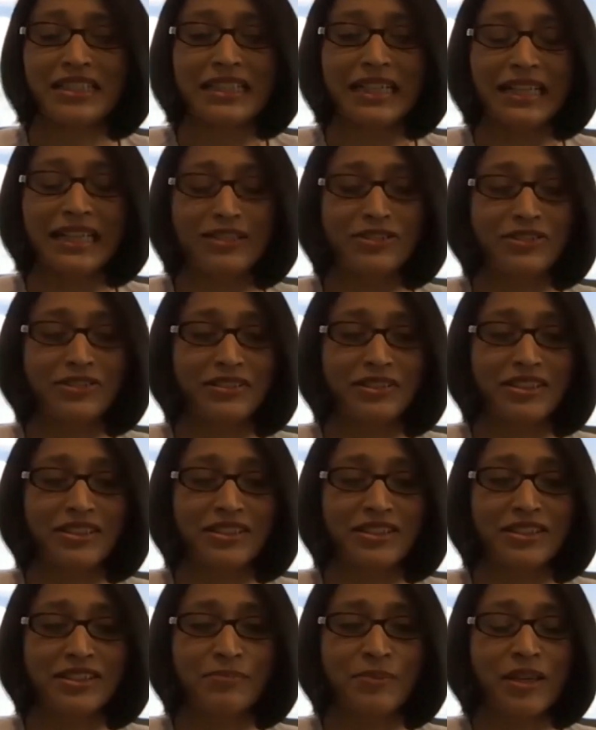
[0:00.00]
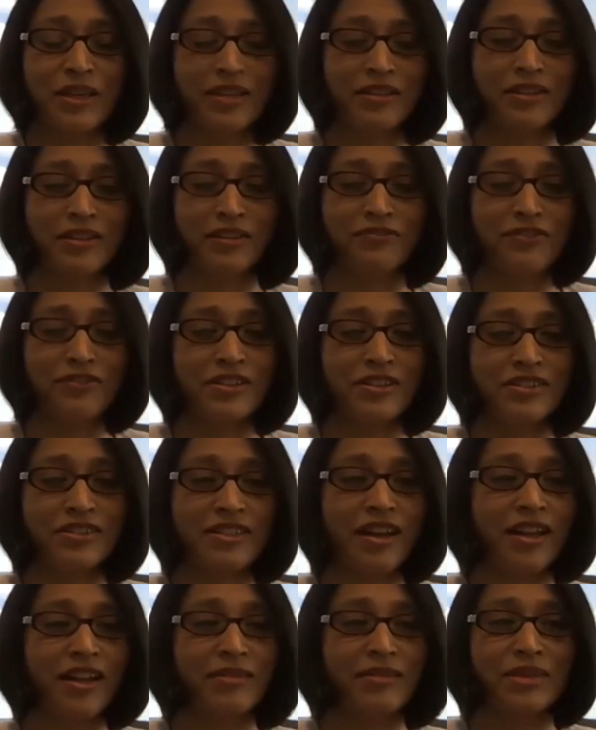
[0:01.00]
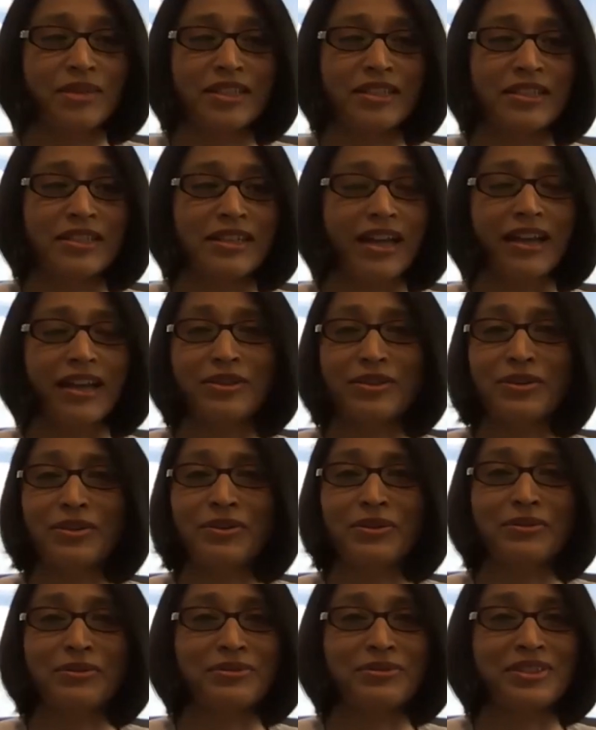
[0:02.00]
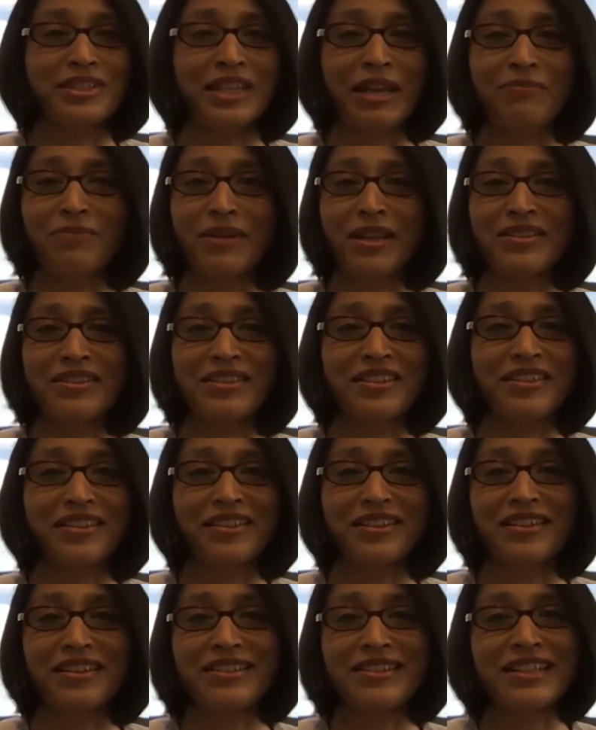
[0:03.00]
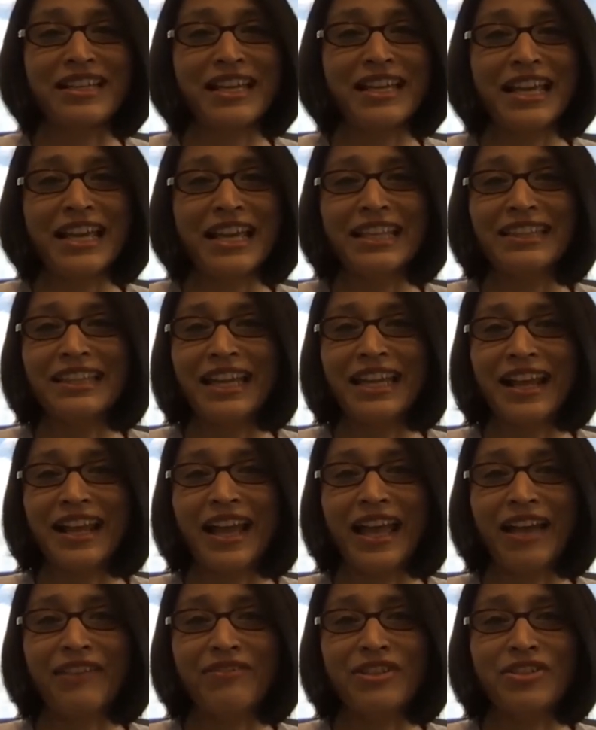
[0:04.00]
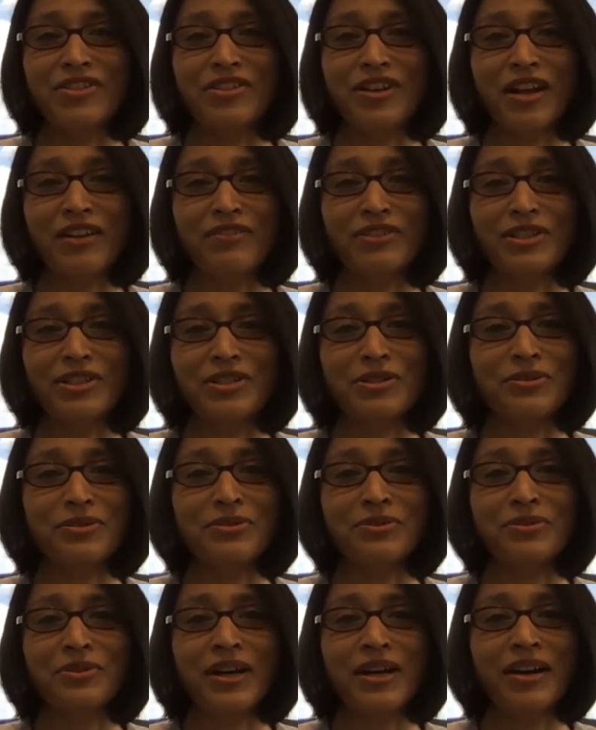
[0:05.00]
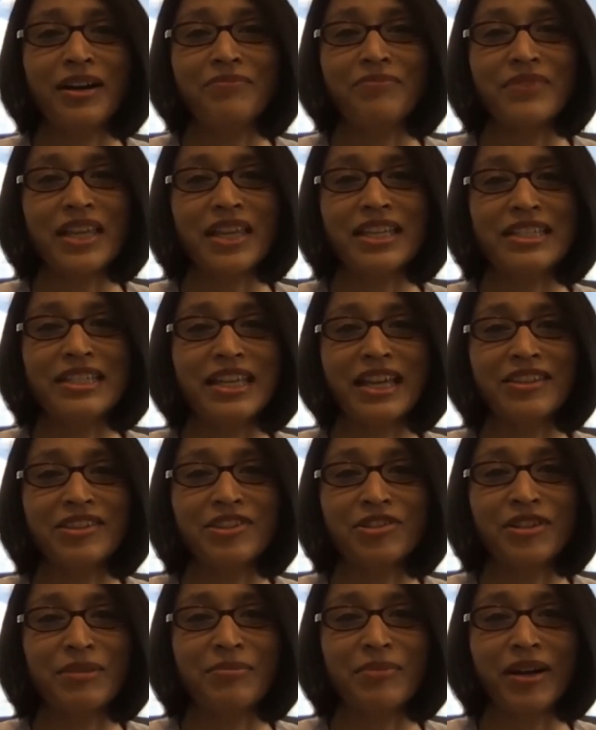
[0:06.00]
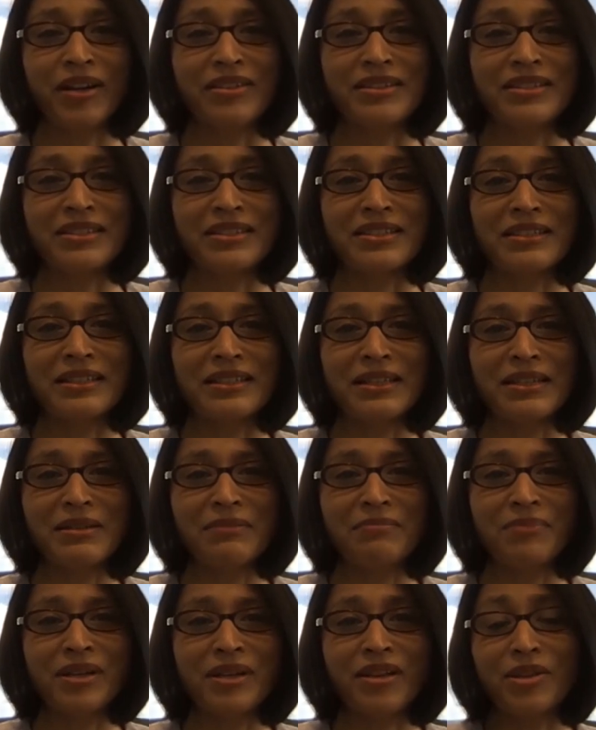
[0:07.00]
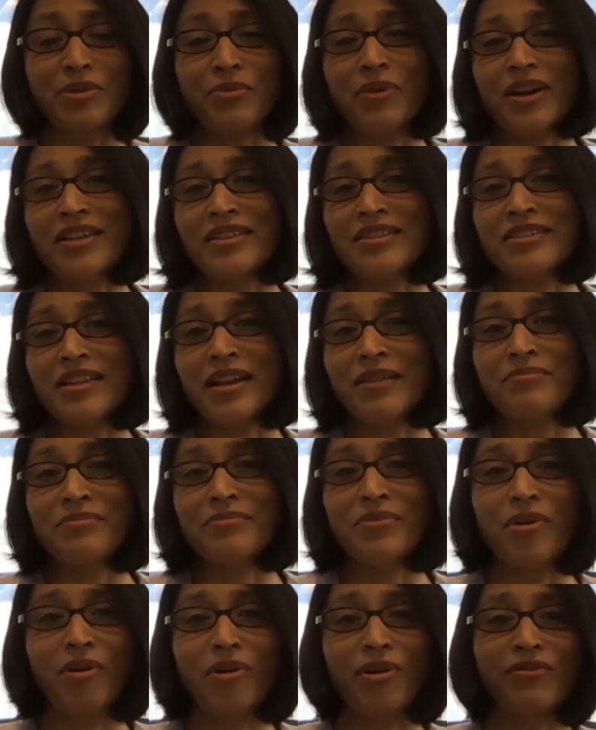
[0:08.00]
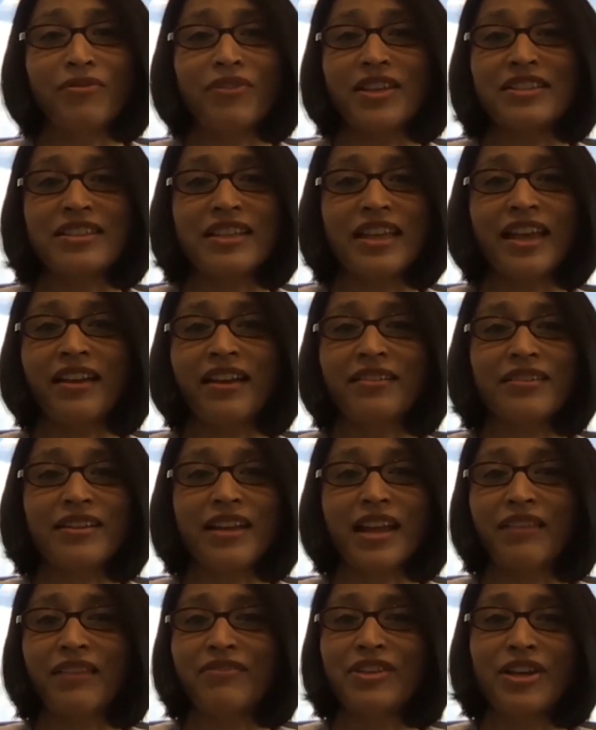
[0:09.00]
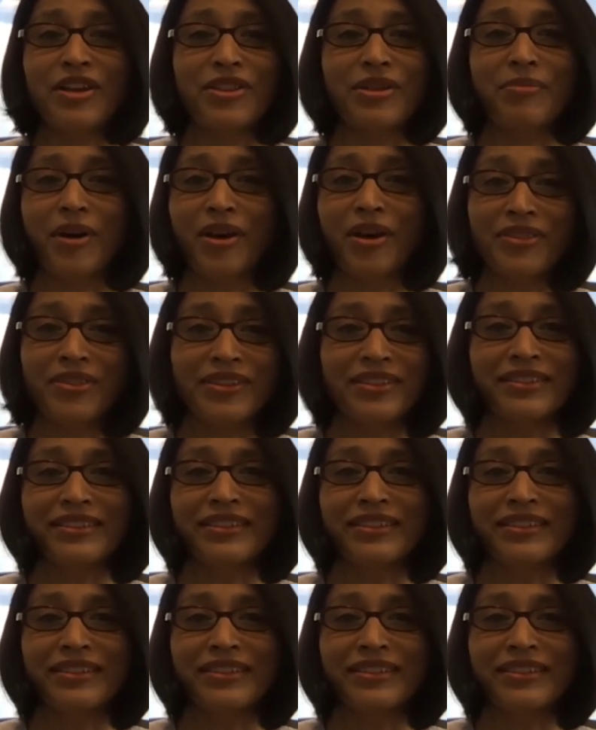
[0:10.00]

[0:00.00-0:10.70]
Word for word: actually, this has been the first time in, I don't know, 10 plus years that I haven't traveled to um, India in three months, but otherwise I'm always there every other month.